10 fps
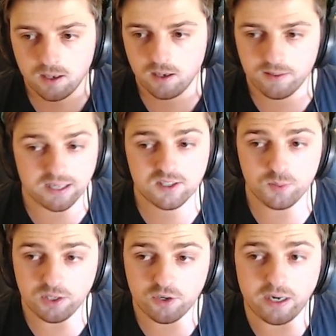That's
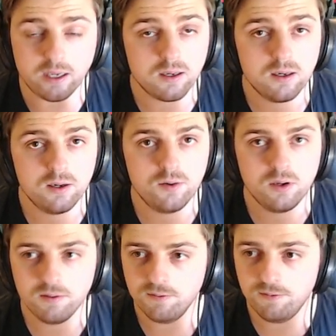swing trading.
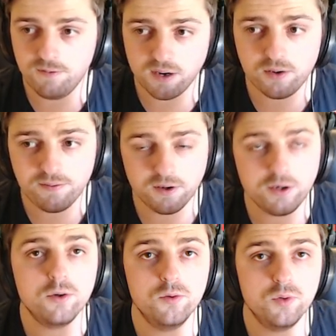Very,
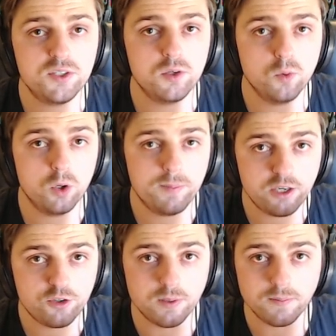very good risk to reward
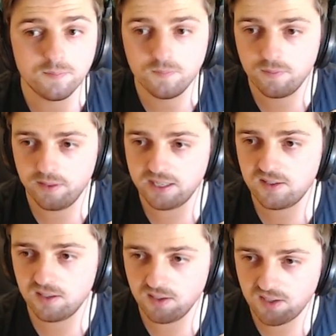management.
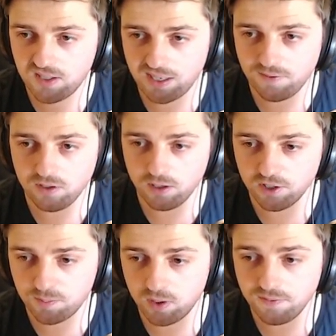That's
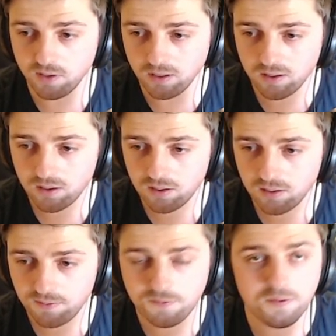$7 profit
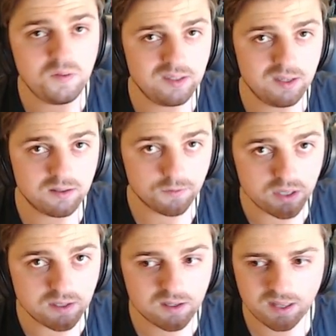for 50 cents of
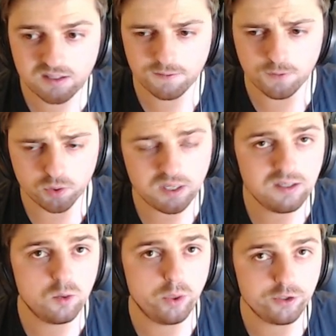risk. That's a
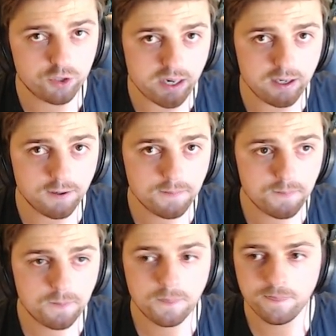14-to-1 trade.
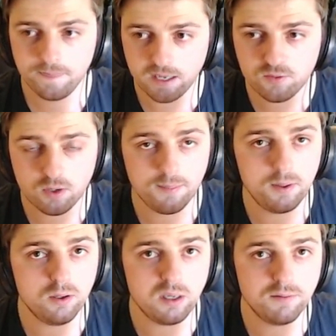That's what I'd be
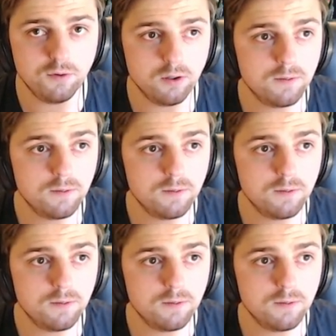looking for.